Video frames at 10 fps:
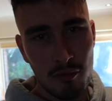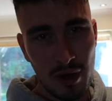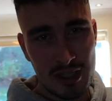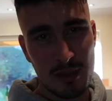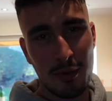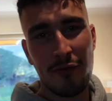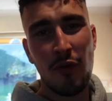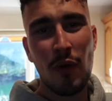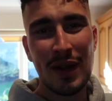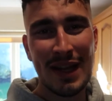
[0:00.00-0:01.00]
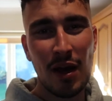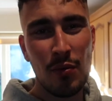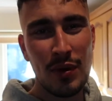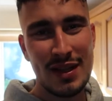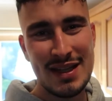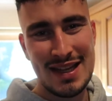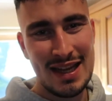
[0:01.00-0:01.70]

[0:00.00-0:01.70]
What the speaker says: Right, so before I get on with these